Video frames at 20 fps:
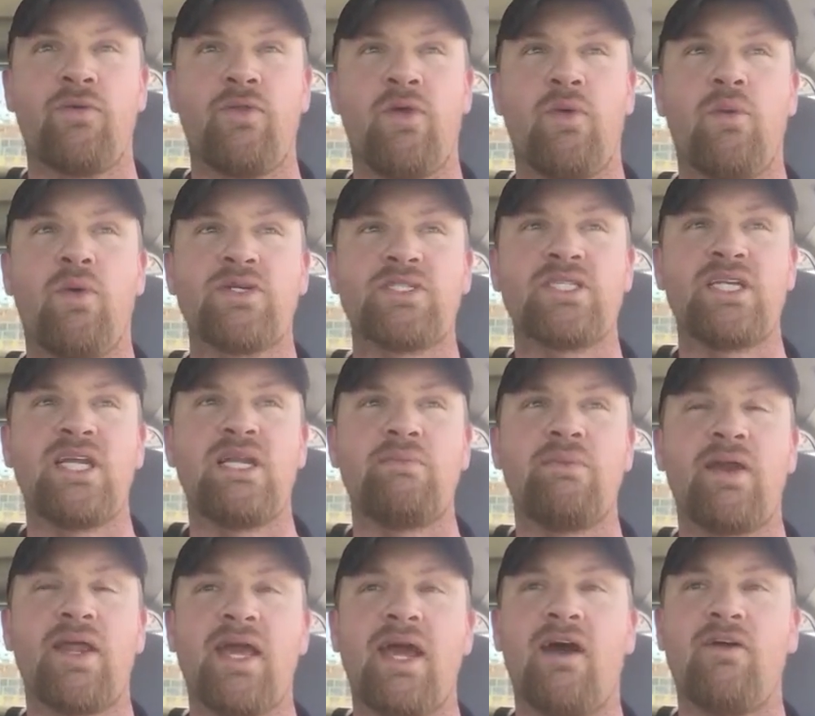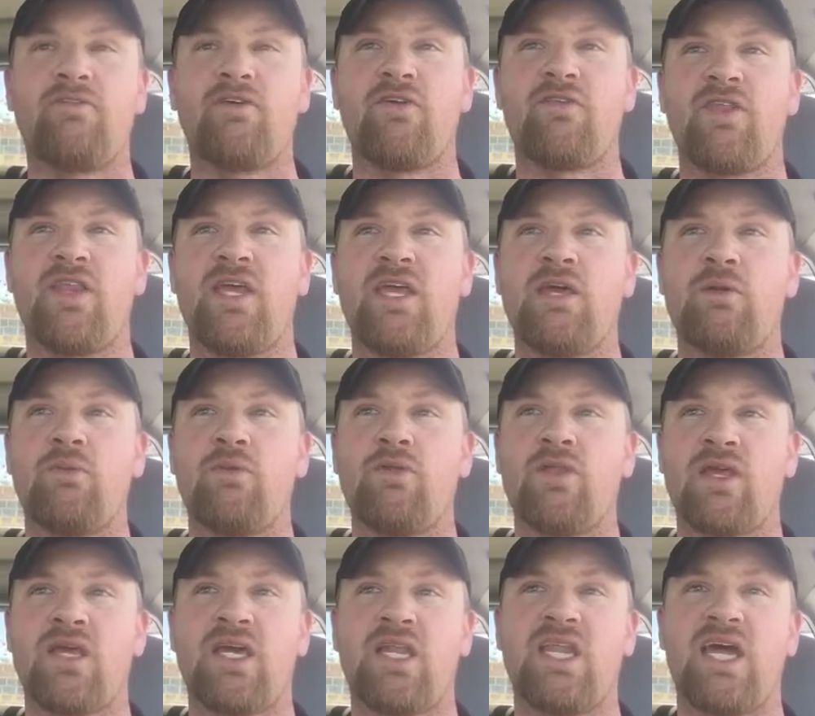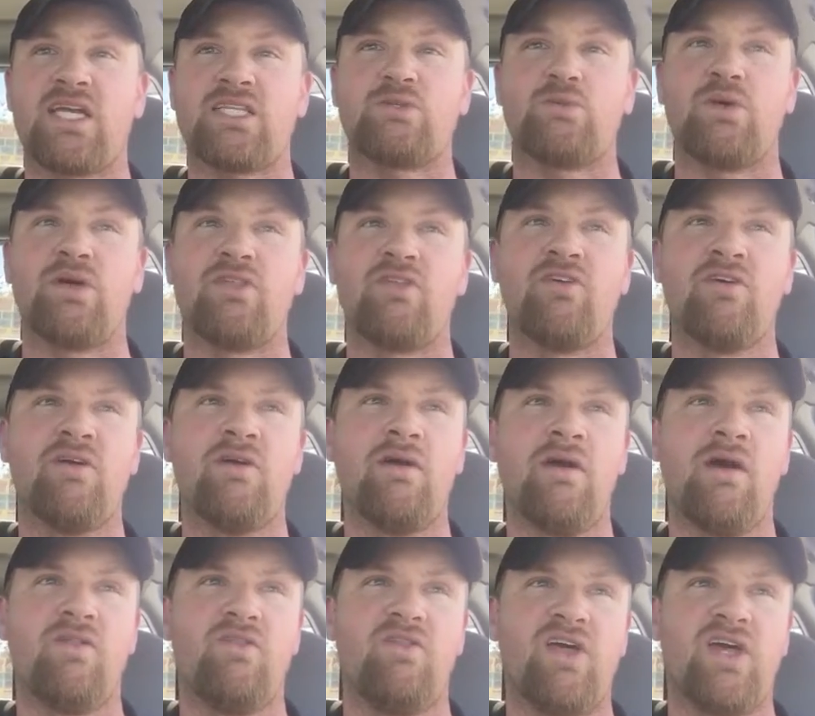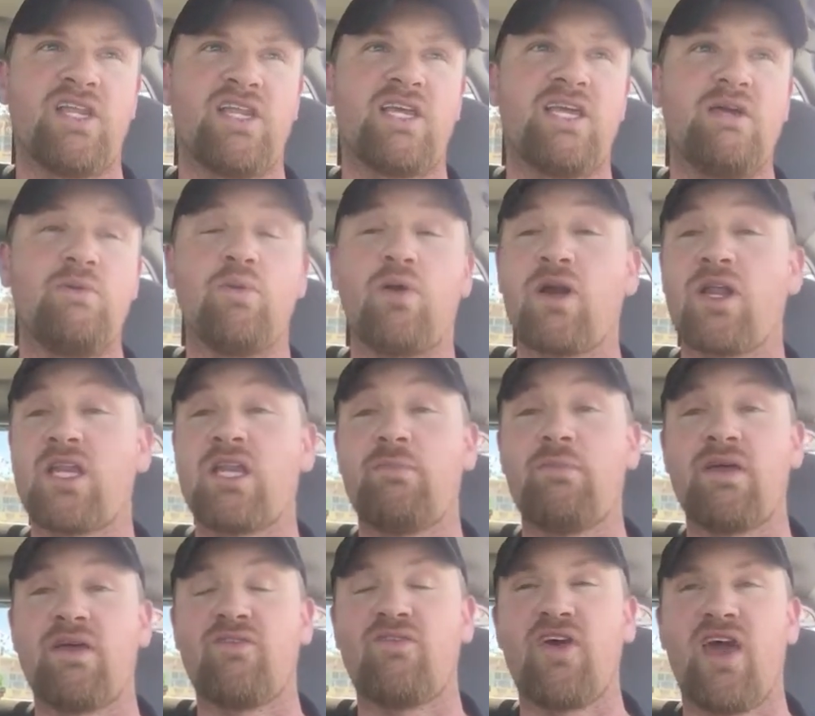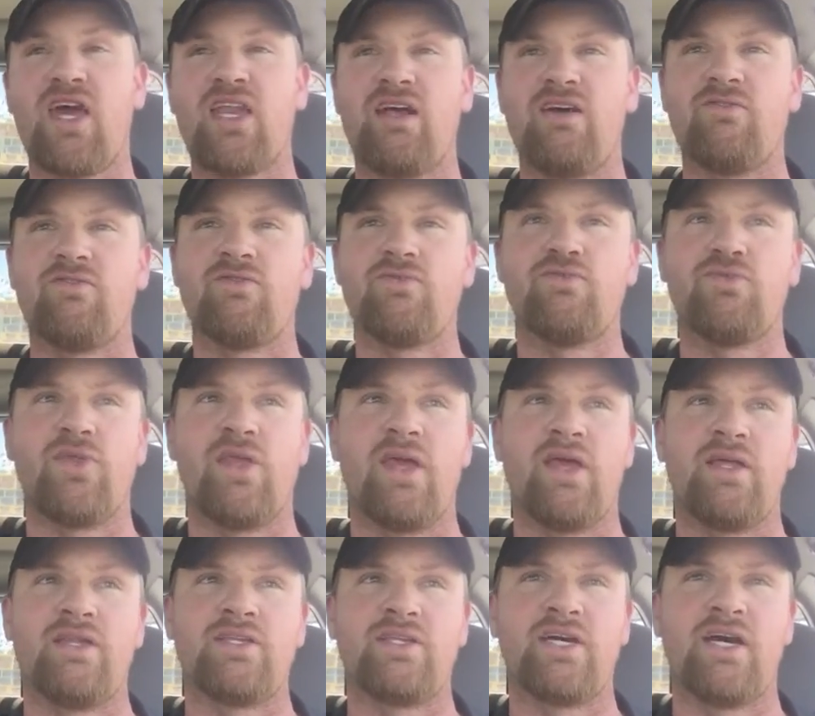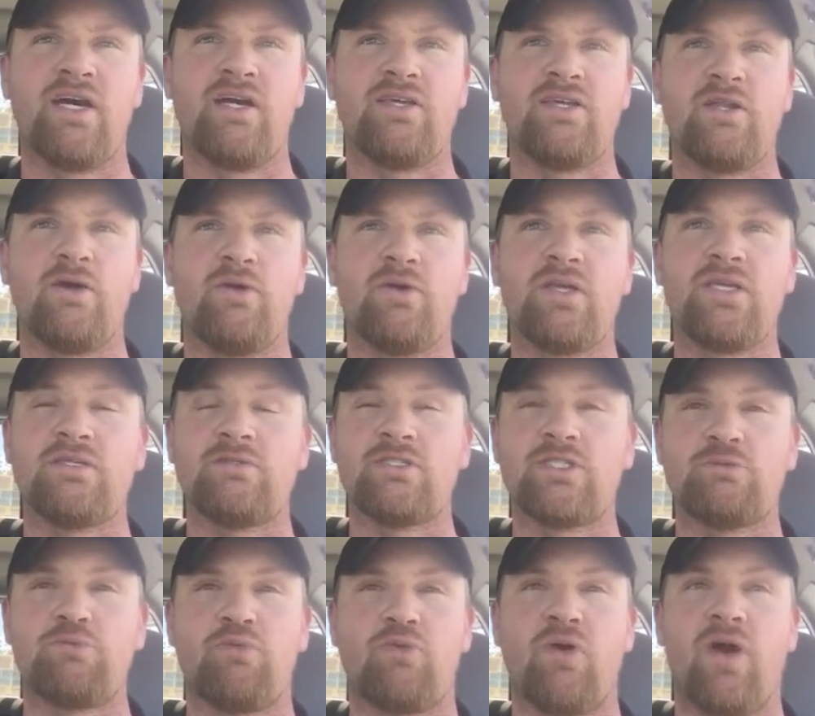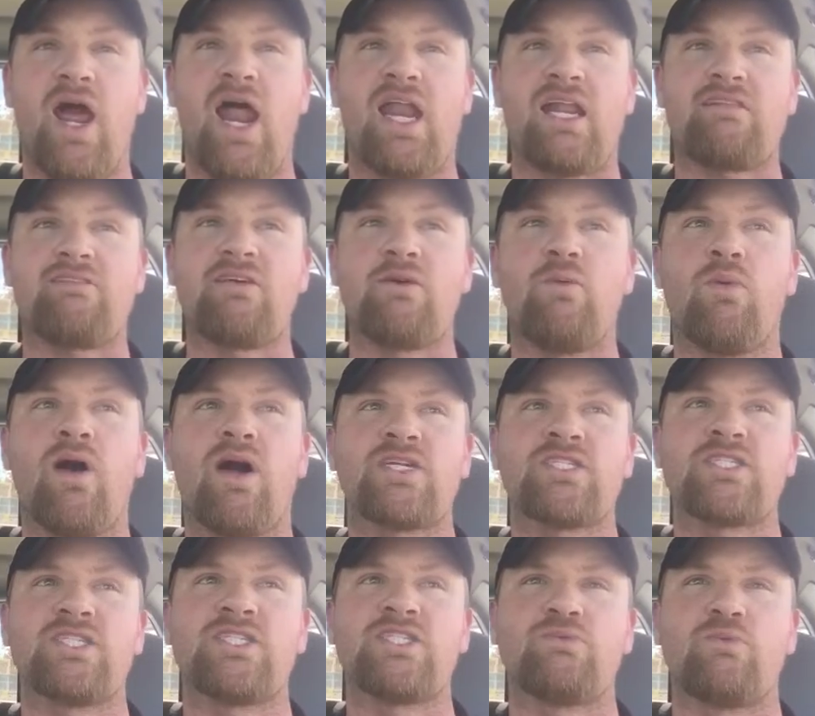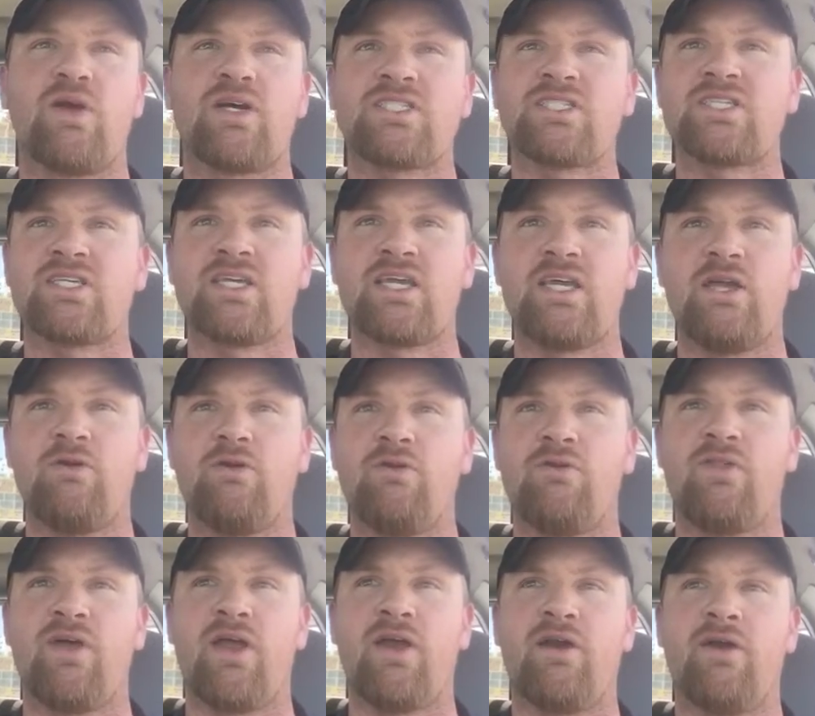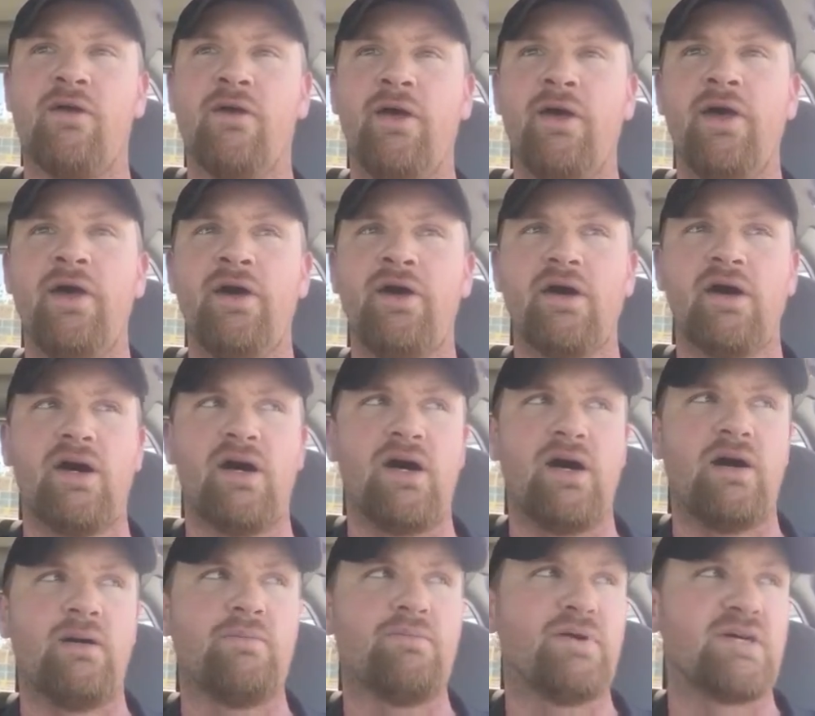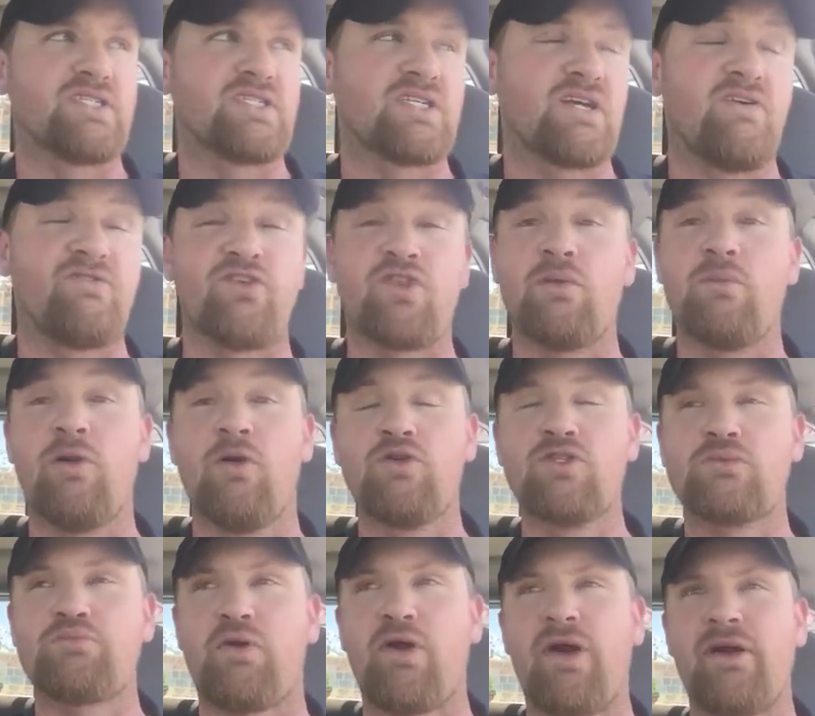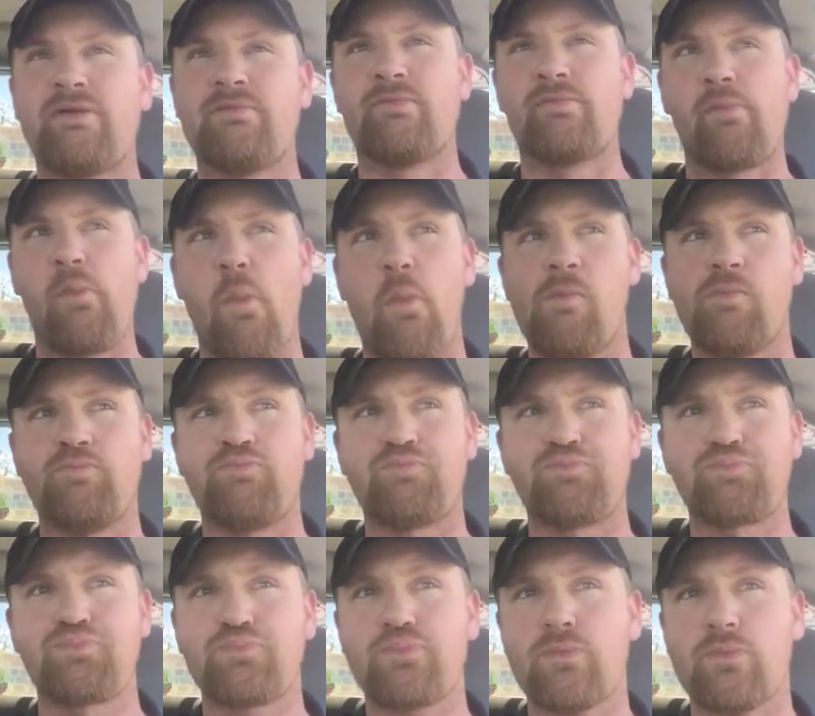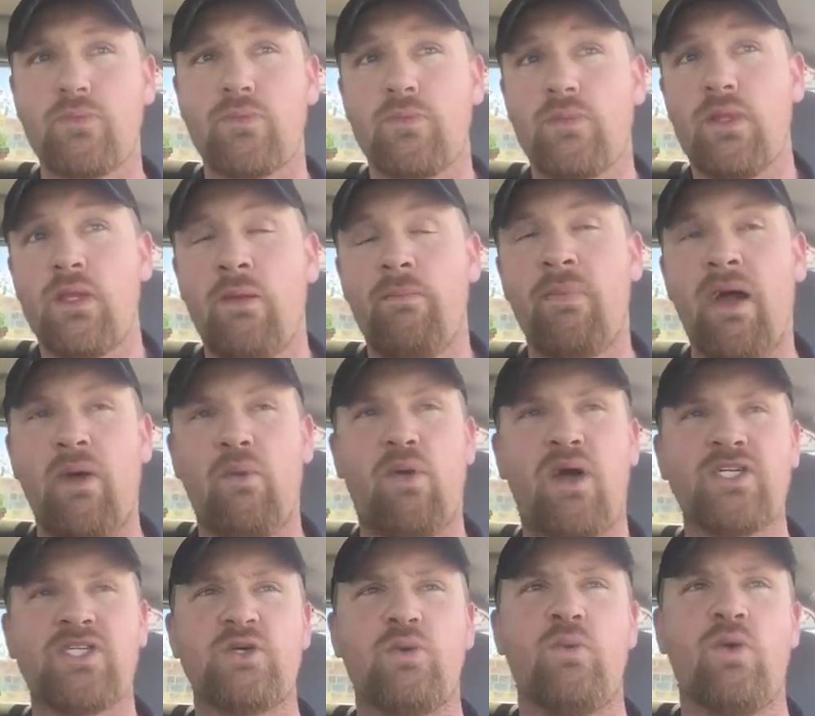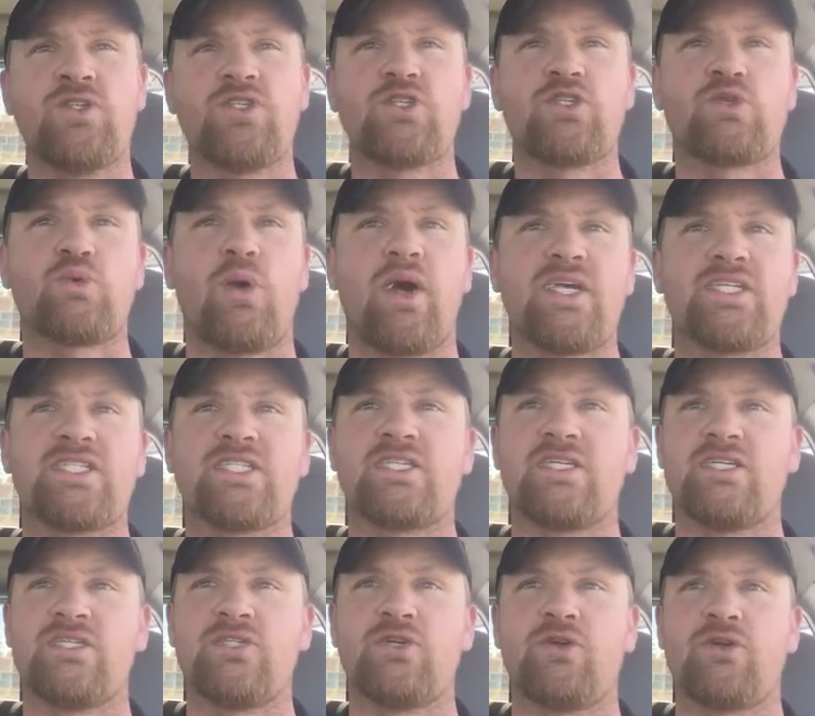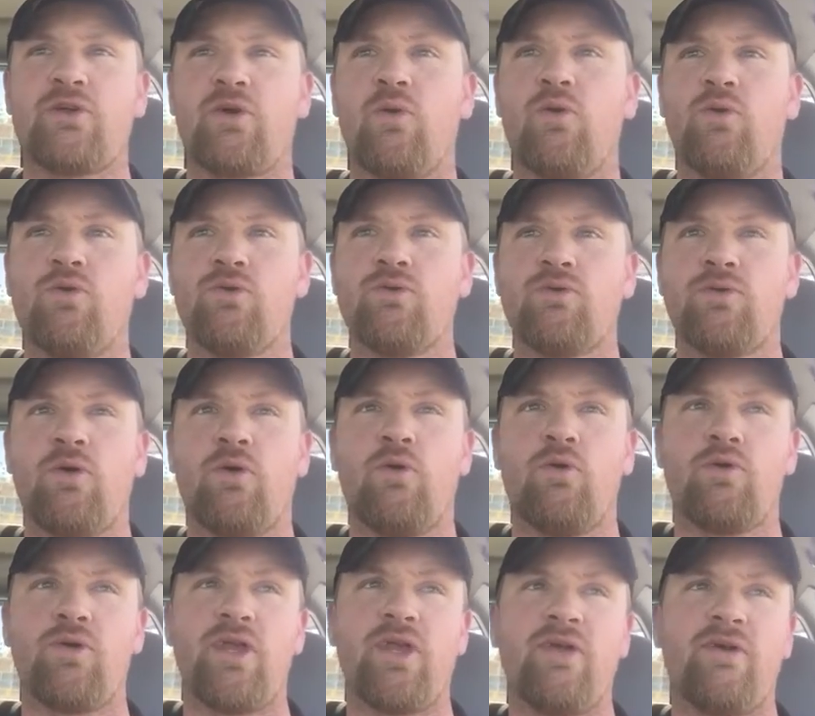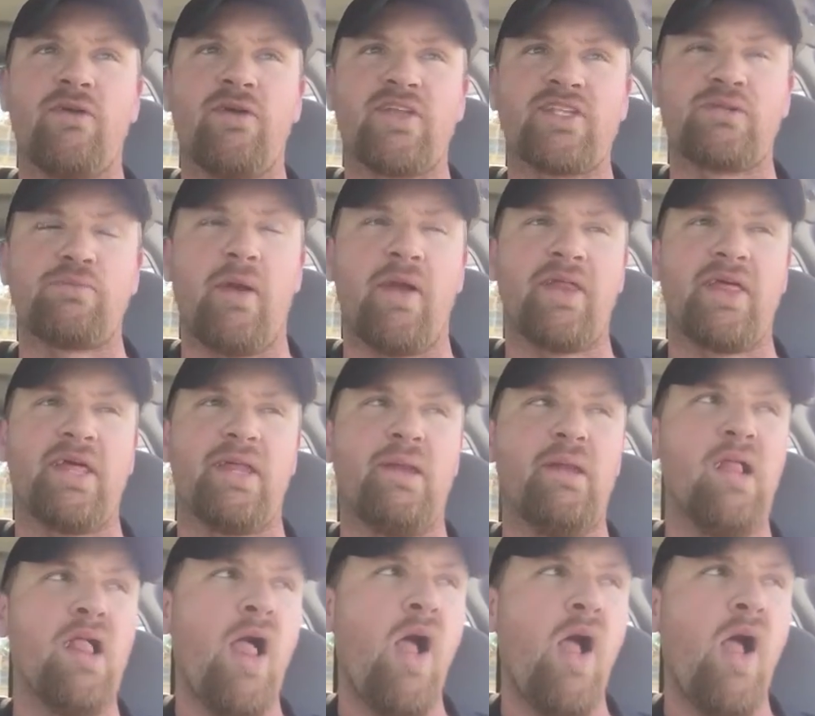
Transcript: There wasn't anybody out there that he could really connect with that he wanted to be a fan of, and uh, you know, he sporadically watches wrestling here and there, um, but uh, for the most part might watch it once or twice during a whole a whole year. That's about it.